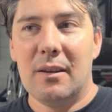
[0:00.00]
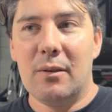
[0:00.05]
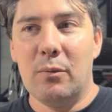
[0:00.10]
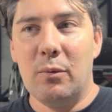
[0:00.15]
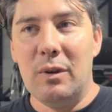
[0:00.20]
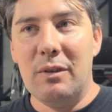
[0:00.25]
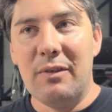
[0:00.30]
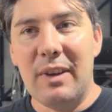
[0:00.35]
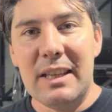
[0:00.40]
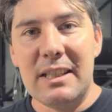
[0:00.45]

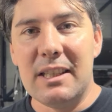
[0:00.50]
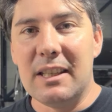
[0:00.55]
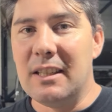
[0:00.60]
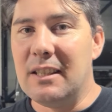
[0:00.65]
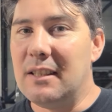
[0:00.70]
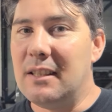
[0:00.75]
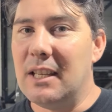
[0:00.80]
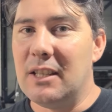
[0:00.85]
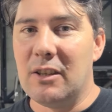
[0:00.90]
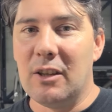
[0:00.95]
We've
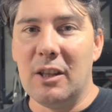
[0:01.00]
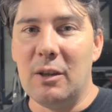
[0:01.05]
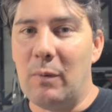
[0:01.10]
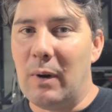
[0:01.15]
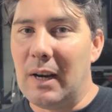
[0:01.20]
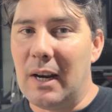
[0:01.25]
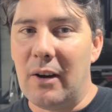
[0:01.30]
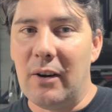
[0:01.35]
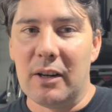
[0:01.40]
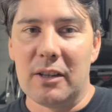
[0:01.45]
entered, there's only
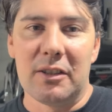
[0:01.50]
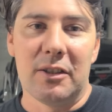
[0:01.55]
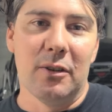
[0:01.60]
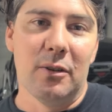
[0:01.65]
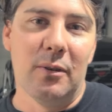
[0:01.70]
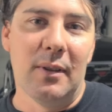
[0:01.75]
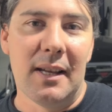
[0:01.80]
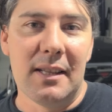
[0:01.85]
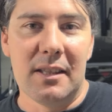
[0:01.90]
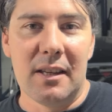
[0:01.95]
one
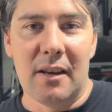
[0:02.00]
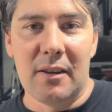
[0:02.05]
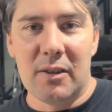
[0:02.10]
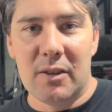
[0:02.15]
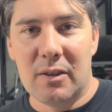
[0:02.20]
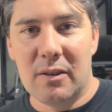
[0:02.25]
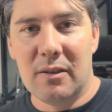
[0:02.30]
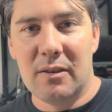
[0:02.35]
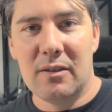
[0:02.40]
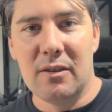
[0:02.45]
RX2, that's
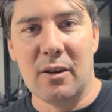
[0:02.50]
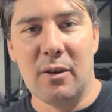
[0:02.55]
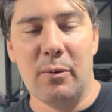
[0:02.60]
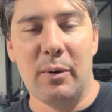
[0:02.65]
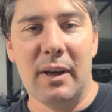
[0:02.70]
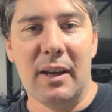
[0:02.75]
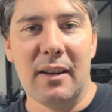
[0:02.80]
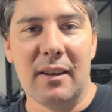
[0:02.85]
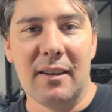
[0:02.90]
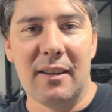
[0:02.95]
us, so
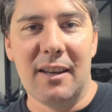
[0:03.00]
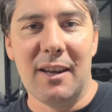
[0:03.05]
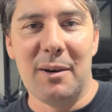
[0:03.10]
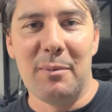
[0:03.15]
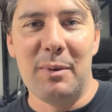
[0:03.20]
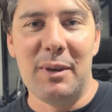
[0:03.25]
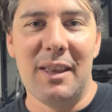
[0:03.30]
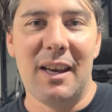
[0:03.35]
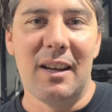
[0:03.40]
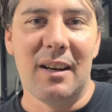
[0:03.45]
we're going to
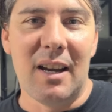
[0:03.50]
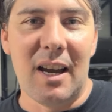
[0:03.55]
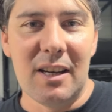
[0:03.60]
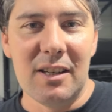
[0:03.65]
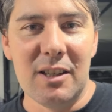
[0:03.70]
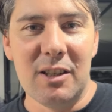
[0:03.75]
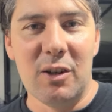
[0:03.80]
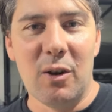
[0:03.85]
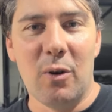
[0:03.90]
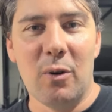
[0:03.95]
be that
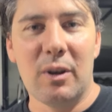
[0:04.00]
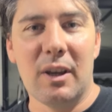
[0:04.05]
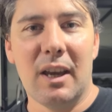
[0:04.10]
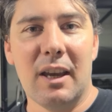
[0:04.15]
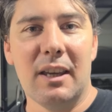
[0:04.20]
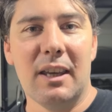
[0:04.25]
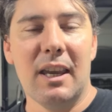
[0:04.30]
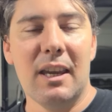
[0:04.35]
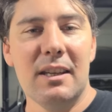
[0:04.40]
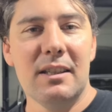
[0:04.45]
underdog
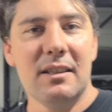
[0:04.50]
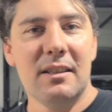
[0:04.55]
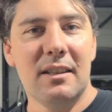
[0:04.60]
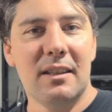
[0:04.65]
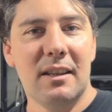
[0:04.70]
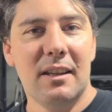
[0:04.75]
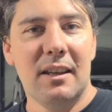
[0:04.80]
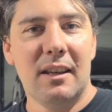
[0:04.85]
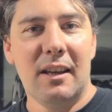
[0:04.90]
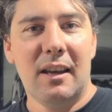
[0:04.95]
again.
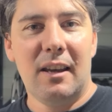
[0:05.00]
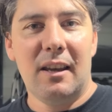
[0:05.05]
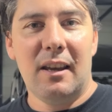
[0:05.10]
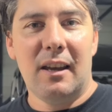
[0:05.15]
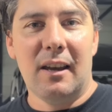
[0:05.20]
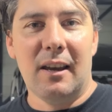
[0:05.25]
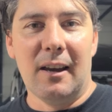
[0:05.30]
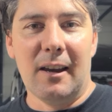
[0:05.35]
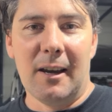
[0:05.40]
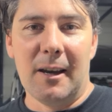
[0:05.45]

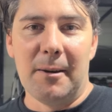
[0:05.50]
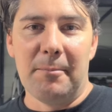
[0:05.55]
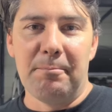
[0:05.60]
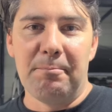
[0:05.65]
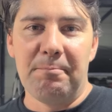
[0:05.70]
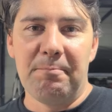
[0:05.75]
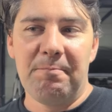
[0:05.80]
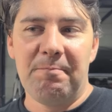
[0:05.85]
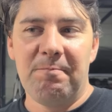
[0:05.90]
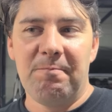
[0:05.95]
Um,
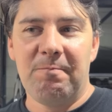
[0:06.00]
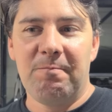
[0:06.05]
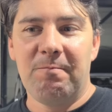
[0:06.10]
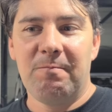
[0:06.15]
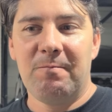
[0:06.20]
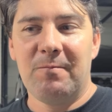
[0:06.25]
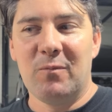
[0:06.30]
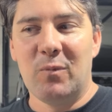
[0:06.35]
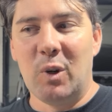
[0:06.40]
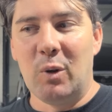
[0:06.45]

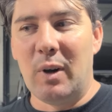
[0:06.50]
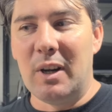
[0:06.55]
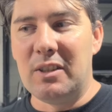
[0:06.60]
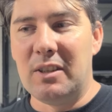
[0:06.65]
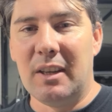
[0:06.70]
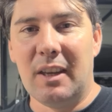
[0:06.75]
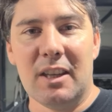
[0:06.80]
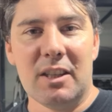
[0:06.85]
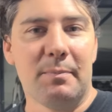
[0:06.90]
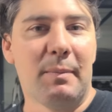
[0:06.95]
we're
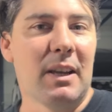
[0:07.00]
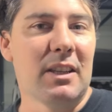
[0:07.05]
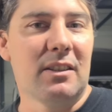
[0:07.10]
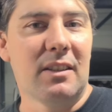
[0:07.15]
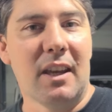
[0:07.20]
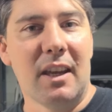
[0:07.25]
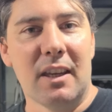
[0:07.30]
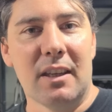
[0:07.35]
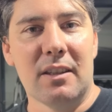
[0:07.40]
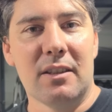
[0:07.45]
racing against
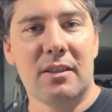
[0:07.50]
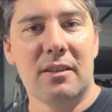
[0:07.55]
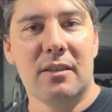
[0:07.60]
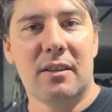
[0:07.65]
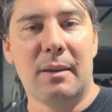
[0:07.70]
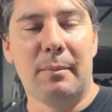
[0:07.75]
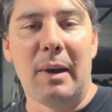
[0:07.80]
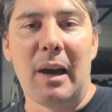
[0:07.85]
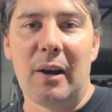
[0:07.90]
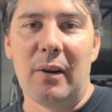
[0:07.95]
Mustangs,
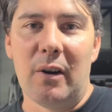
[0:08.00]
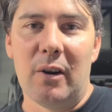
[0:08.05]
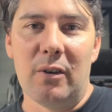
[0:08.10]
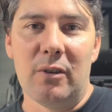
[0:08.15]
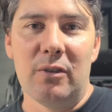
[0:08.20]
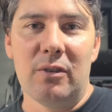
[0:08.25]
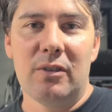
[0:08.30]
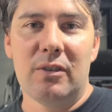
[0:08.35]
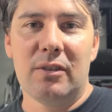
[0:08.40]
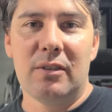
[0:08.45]

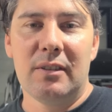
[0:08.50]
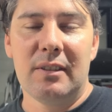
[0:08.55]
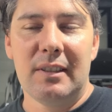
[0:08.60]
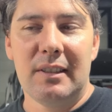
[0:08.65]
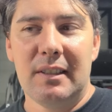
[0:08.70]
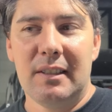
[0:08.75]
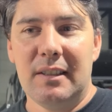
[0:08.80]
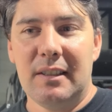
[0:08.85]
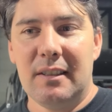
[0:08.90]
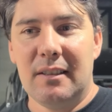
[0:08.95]
Camaros,
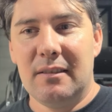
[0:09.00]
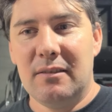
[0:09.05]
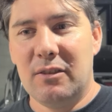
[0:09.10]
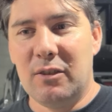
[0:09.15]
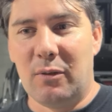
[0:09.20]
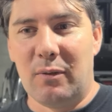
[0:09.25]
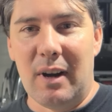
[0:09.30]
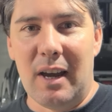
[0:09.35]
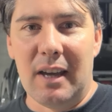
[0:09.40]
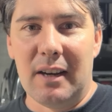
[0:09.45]

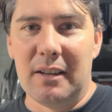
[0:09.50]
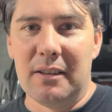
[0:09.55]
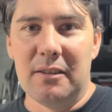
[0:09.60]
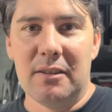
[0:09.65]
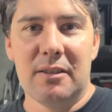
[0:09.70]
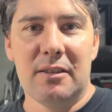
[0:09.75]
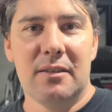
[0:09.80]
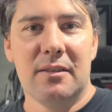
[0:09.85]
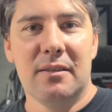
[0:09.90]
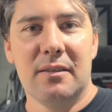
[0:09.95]

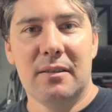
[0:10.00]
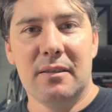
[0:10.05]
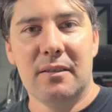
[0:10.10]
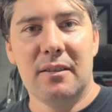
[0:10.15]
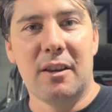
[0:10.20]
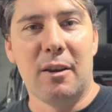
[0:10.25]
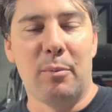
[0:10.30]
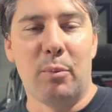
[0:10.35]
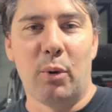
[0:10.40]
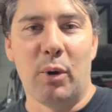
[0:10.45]
Toranas,
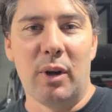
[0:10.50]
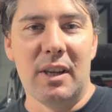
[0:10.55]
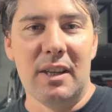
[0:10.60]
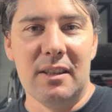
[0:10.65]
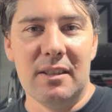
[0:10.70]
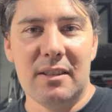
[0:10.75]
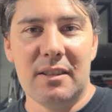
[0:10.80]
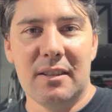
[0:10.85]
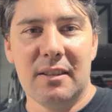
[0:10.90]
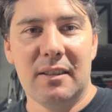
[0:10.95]

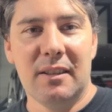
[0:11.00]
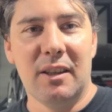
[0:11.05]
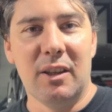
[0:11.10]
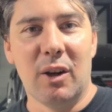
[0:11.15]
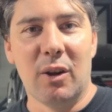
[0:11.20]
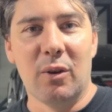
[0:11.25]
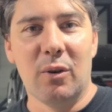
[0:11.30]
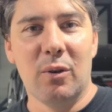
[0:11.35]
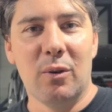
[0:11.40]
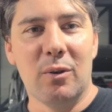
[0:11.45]
Capris, you
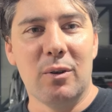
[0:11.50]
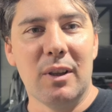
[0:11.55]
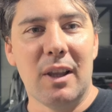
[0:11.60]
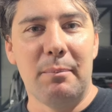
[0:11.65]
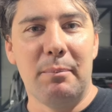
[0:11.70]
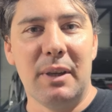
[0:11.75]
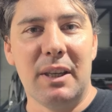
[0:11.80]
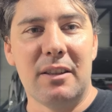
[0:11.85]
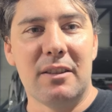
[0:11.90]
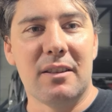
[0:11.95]
know, all
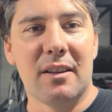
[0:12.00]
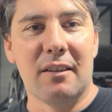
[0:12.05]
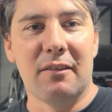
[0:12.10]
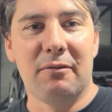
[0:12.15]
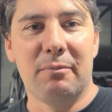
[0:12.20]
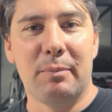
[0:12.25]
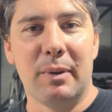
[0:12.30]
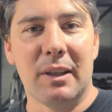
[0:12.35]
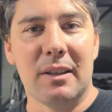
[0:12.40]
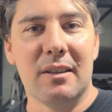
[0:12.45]
that big
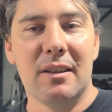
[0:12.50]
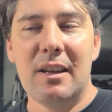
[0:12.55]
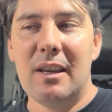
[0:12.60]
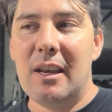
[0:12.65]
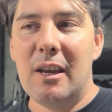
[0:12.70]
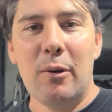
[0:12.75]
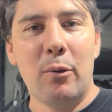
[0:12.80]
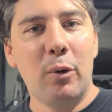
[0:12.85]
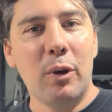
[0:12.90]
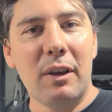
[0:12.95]
stuff, but
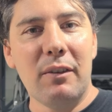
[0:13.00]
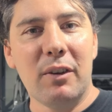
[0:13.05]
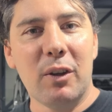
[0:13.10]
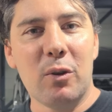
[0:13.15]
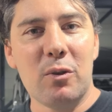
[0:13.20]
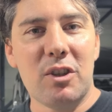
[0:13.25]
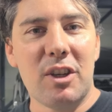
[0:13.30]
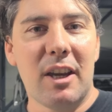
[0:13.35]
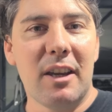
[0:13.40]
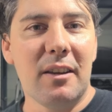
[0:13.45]
we'll give it a
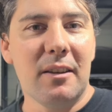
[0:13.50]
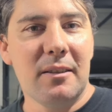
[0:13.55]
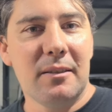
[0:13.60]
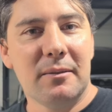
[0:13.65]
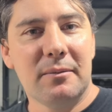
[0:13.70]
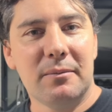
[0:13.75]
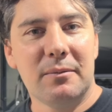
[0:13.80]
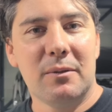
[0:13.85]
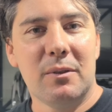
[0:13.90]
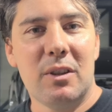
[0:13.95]
good shake,
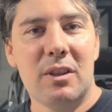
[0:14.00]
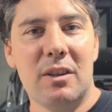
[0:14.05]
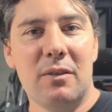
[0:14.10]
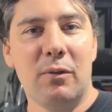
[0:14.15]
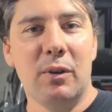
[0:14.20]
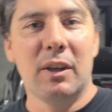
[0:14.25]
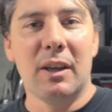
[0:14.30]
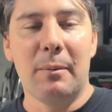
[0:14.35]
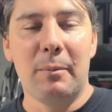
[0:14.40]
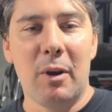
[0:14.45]
see if
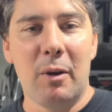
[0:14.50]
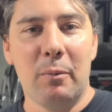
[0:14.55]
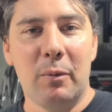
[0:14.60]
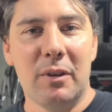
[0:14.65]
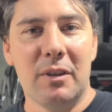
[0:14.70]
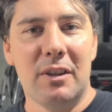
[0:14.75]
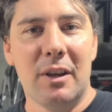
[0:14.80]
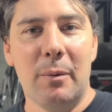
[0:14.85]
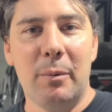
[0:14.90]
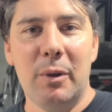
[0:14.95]
we can come home with
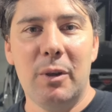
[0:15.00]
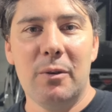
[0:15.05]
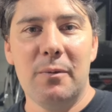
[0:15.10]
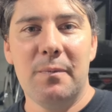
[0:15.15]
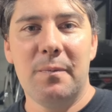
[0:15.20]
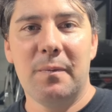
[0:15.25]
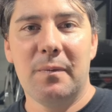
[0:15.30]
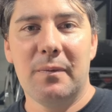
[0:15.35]
a W.